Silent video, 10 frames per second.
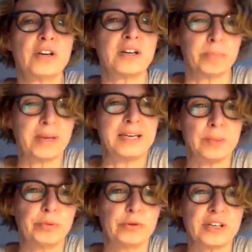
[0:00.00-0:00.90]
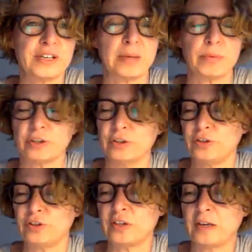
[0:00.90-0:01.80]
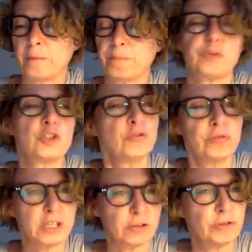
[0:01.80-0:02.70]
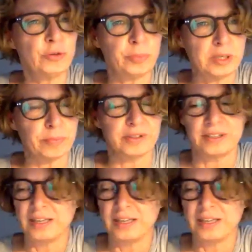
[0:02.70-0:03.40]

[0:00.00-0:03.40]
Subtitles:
mainly poor neighborhoods to recruit people.